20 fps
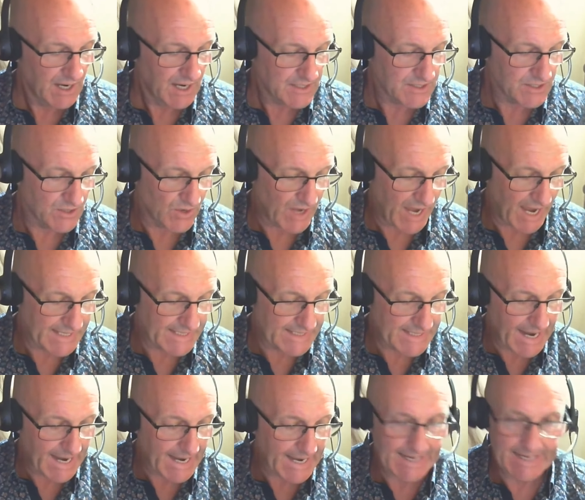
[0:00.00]
So
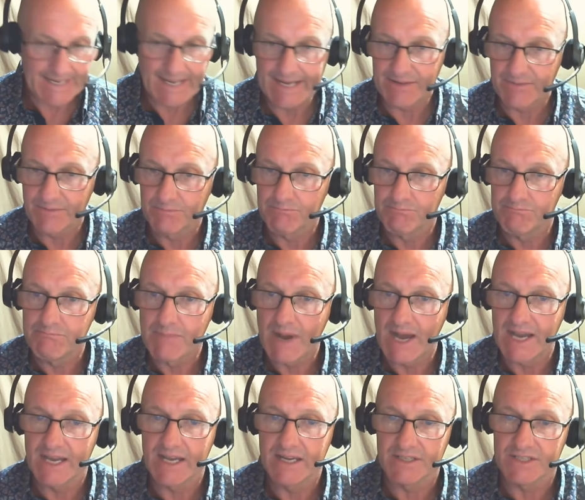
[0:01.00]
again, it
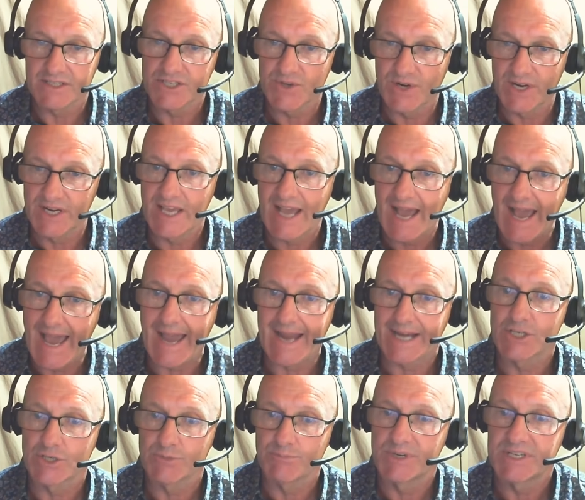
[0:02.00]
made Australia
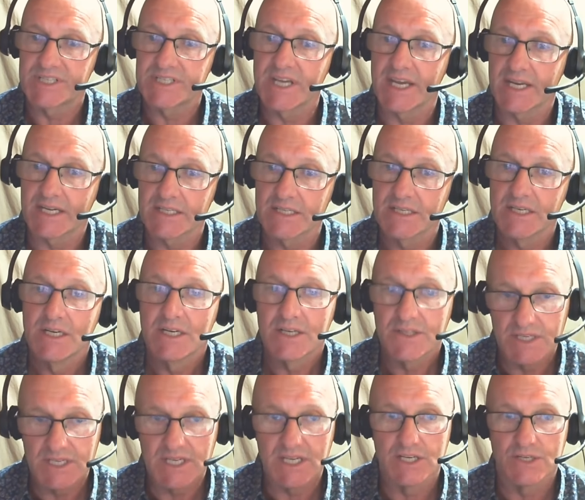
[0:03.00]
act to protect
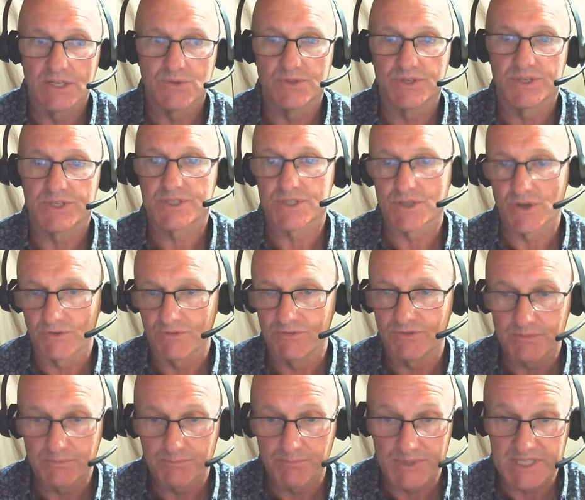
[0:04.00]
the interests of
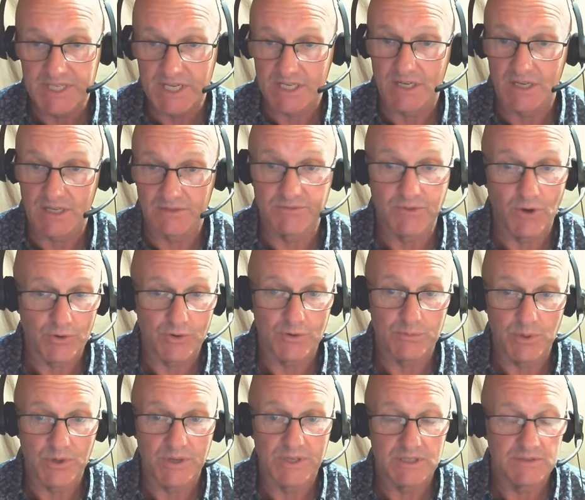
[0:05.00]
particularly
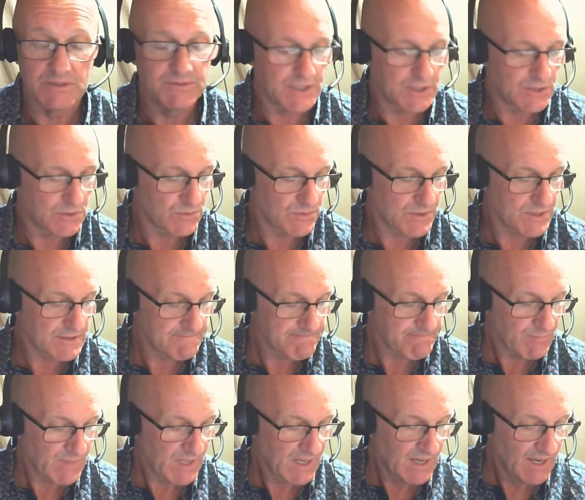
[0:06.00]
vulnerable individuals.
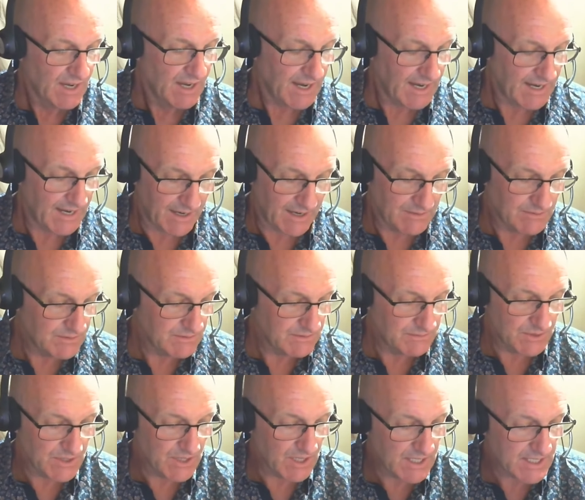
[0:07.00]

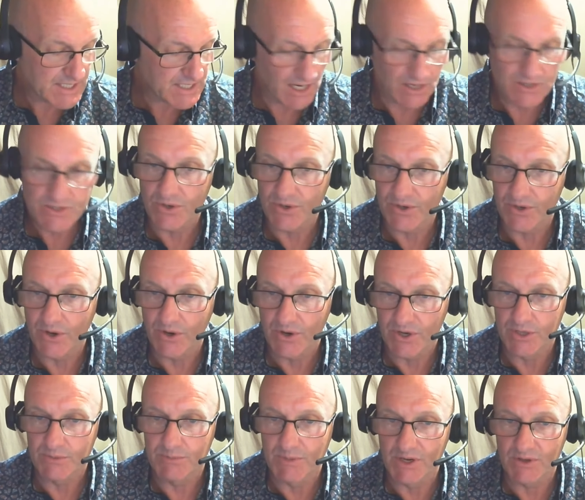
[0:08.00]
Look, the list goes on and
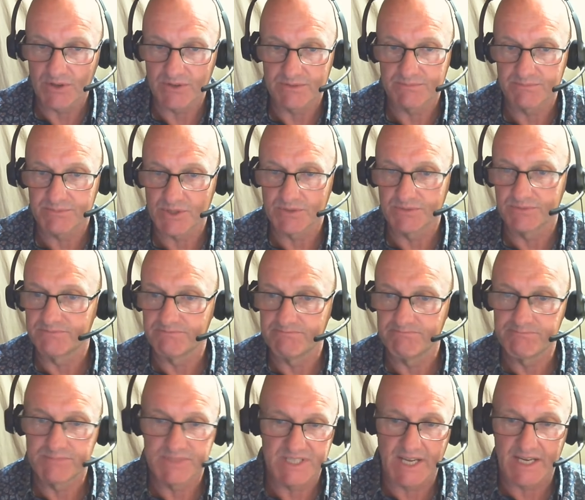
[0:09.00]
on. You may look at sort of
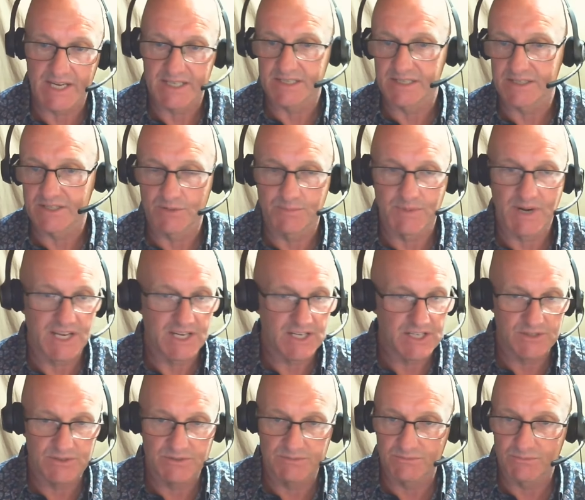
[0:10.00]
sex
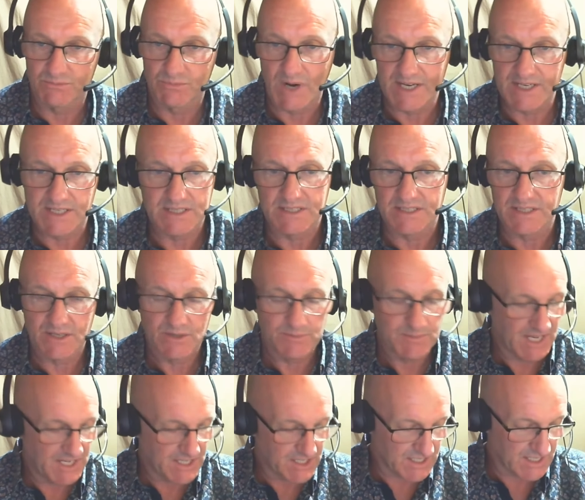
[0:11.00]
discrimination, race
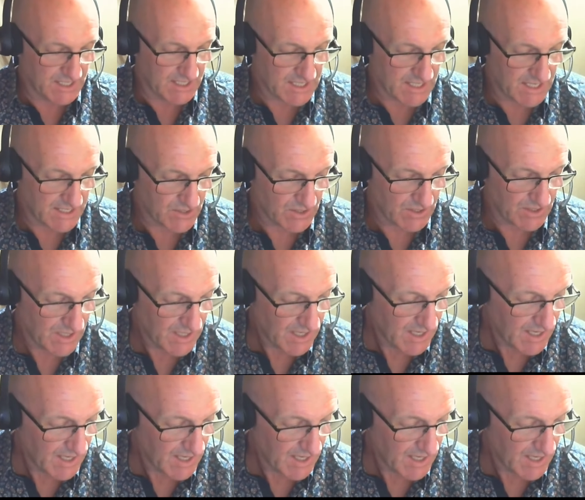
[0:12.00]
discrimination, etc.